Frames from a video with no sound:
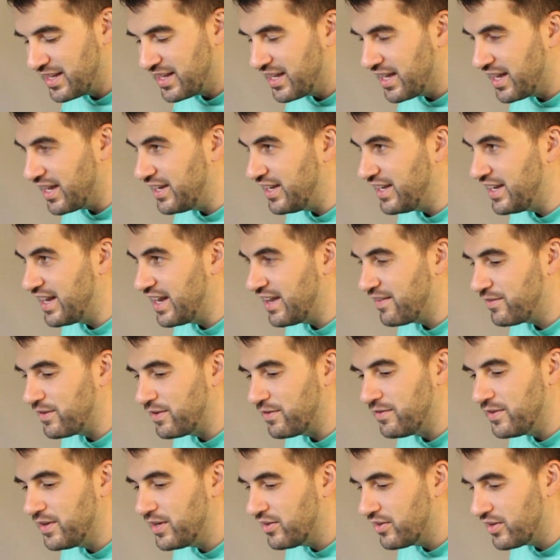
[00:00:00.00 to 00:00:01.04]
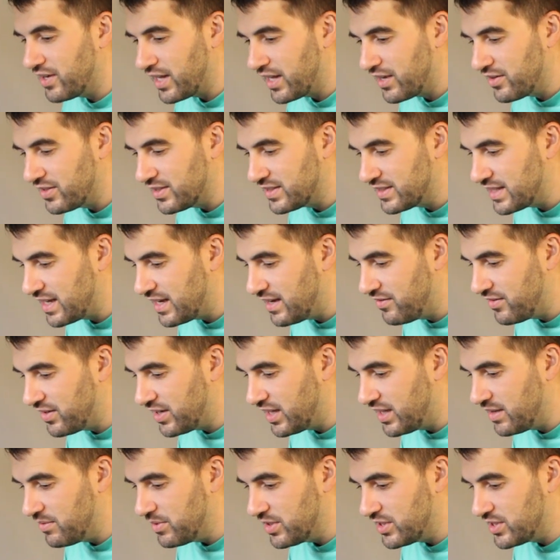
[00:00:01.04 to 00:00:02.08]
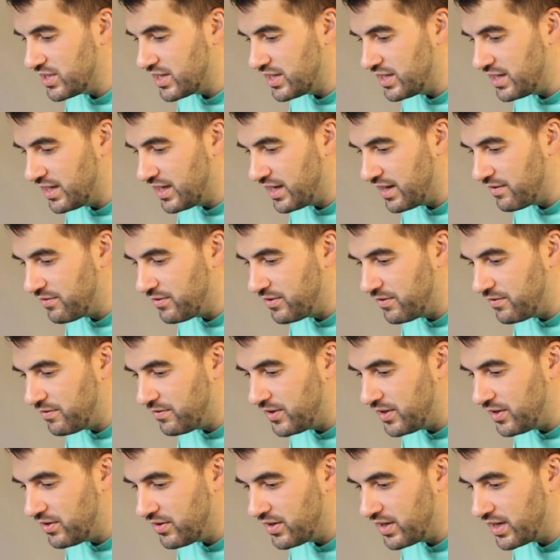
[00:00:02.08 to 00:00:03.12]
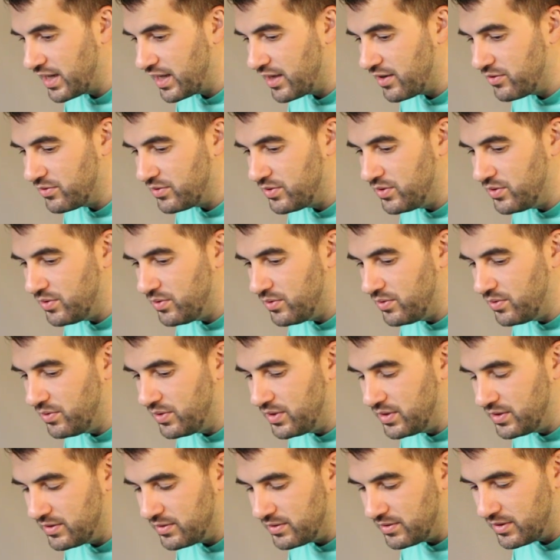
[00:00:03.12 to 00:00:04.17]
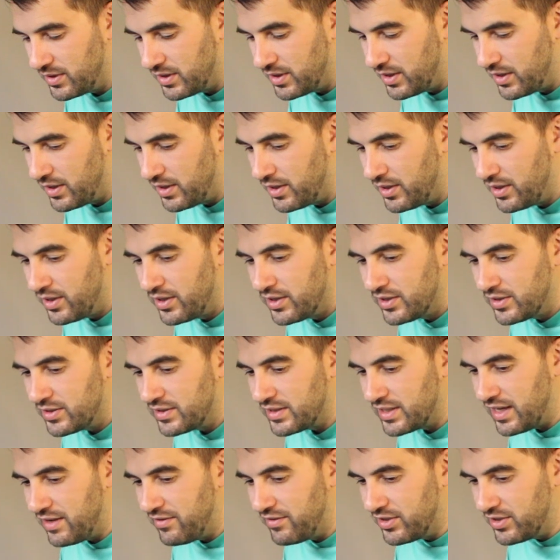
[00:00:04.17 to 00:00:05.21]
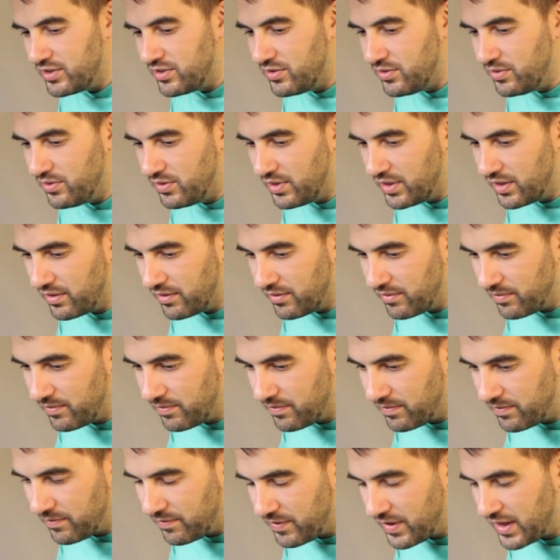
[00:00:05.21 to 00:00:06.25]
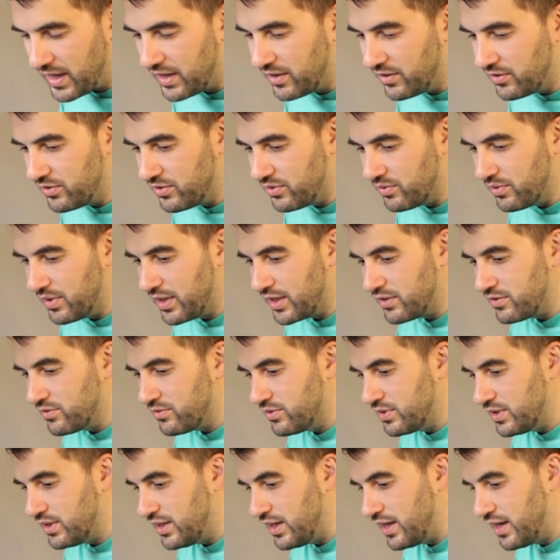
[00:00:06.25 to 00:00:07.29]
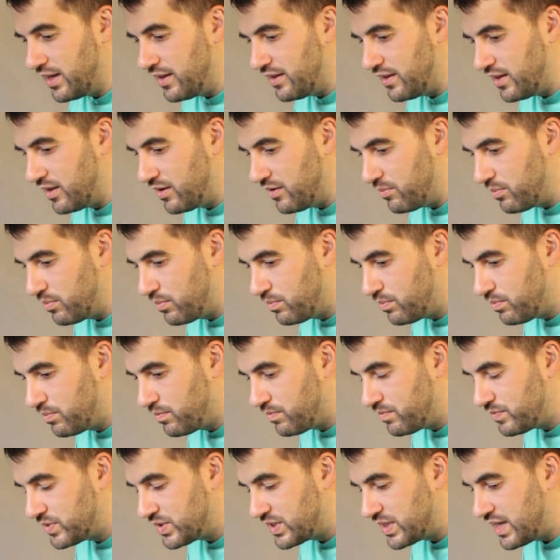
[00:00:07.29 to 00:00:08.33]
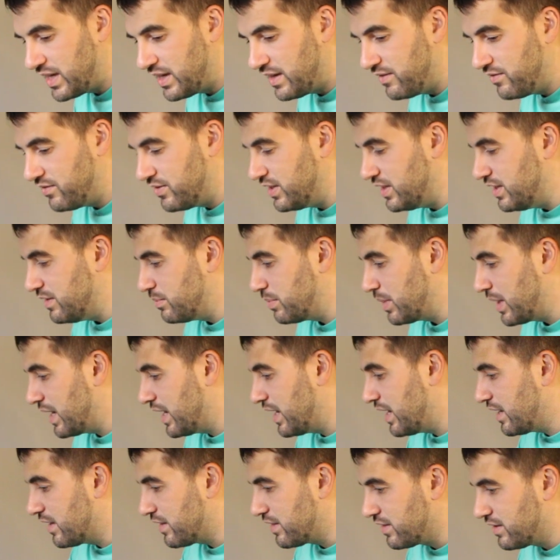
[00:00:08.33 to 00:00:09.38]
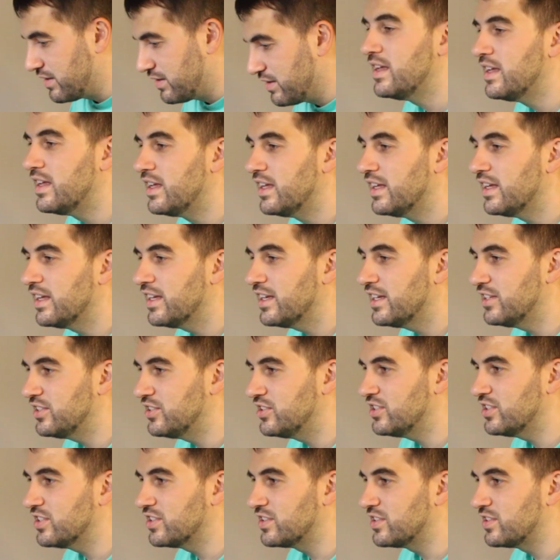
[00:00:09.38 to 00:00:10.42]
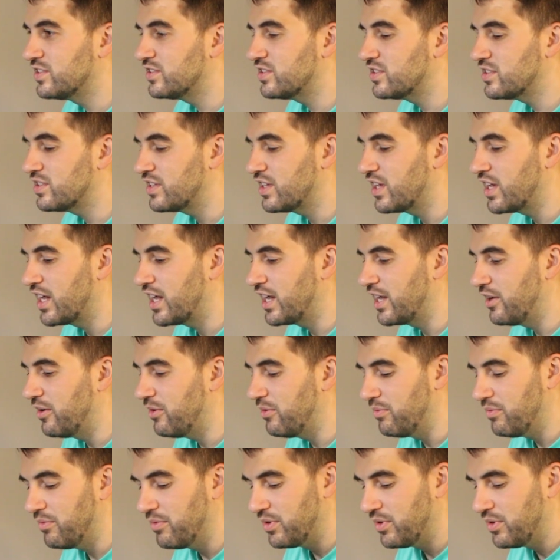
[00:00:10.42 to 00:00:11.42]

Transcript: I didn't have to figure out how to save an image. I didn't have to figure out how to save it to the file directory and then save the path. It's just, I